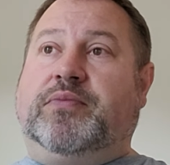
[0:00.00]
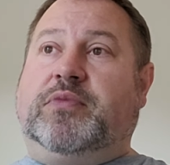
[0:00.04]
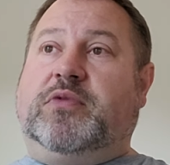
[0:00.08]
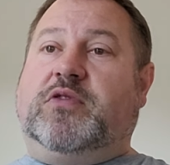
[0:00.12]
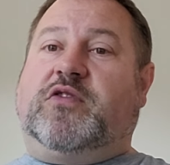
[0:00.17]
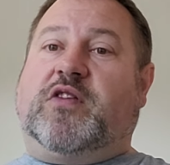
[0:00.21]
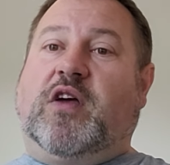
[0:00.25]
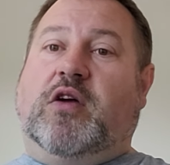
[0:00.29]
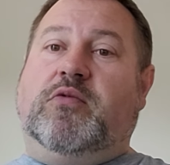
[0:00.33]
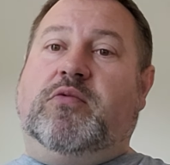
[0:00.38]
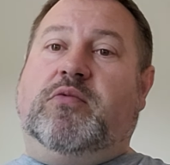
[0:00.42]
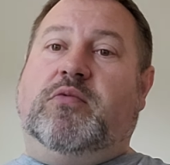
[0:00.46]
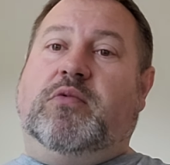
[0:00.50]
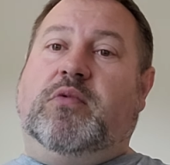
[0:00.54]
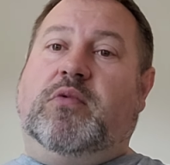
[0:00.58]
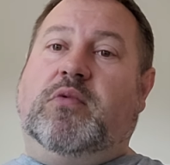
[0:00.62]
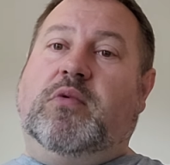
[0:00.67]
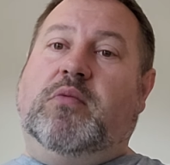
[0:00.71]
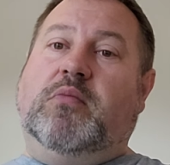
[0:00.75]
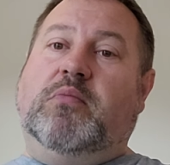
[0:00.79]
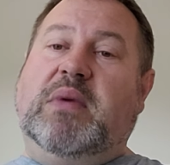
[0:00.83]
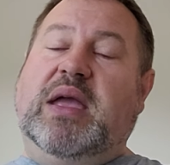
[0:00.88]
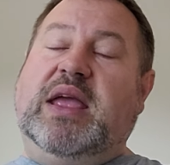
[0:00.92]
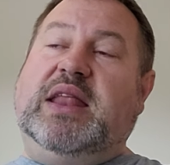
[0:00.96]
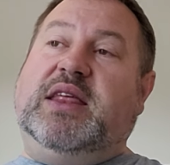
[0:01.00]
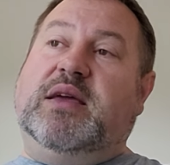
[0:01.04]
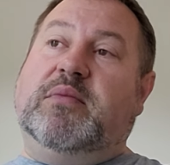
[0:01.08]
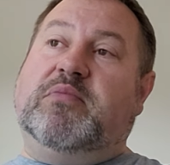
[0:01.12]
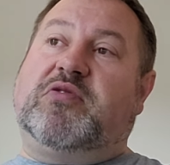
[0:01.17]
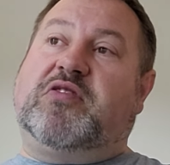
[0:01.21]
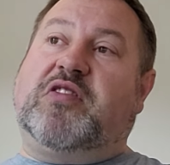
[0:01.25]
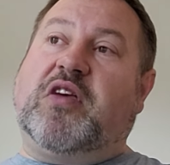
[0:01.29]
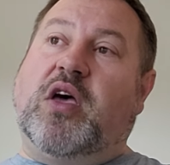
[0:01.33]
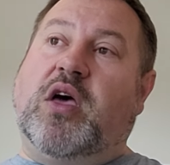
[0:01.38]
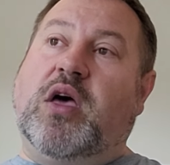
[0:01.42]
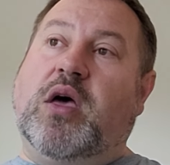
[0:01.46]
So medium
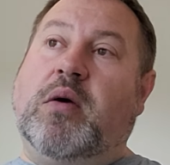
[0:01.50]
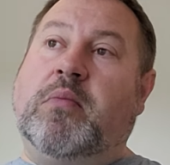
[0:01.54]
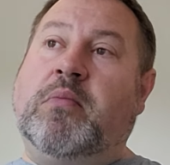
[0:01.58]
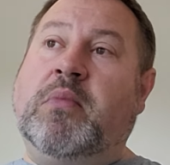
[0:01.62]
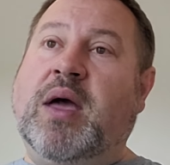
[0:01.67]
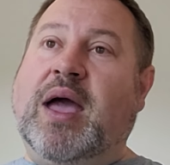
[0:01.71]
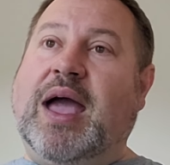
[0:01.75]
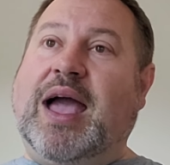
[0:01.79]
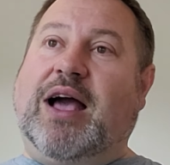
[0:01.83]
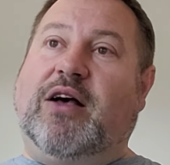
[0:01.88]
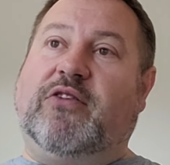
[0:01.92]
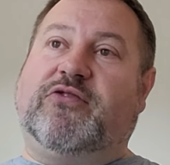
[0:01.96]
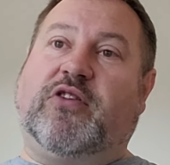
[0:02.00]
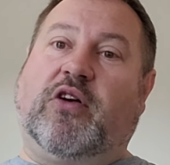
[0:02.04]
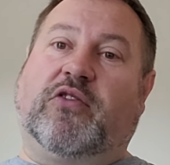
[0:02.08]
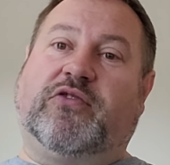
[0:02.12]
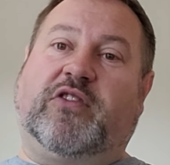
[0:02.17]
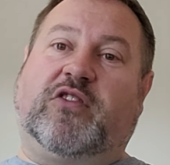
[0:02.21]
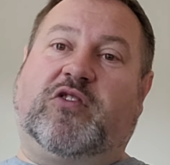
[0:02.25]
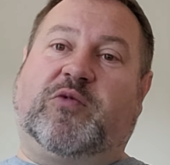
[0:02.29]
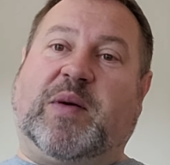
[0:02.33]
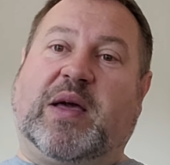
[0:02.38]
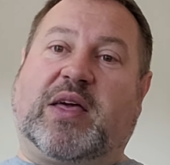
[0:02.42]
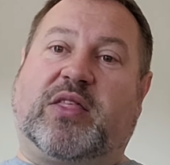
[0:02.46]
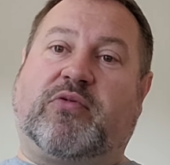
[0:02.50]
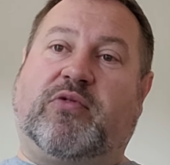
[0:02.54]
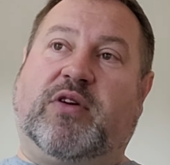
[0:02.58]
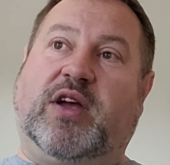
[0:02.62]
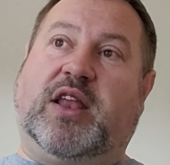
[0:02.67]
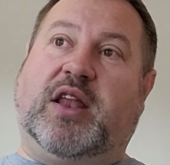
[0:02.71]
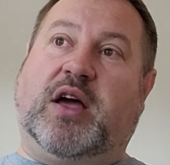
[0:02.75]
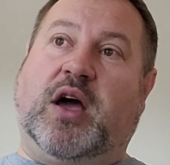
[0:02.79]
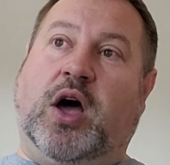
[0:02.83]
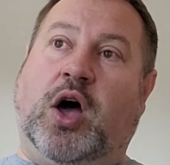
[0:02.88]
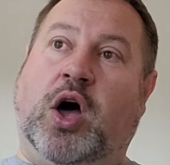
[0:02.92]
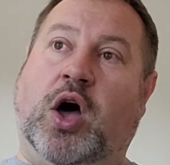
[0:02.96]
term, households expect
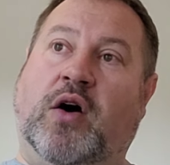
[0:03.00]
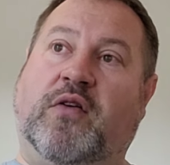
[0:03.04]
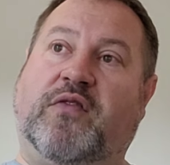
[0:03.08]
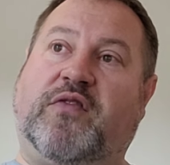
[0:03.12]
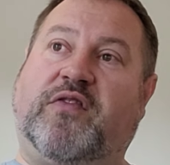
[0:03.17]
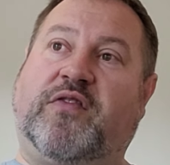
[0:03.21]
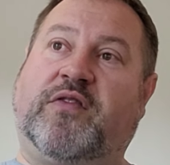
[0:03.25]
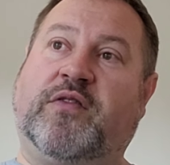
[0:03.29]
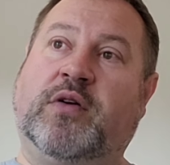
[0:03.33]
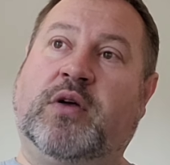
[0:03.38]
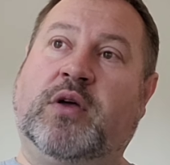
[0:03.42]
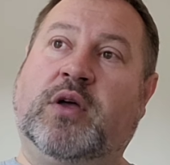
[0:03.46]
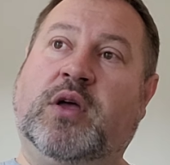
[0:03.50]
3.5.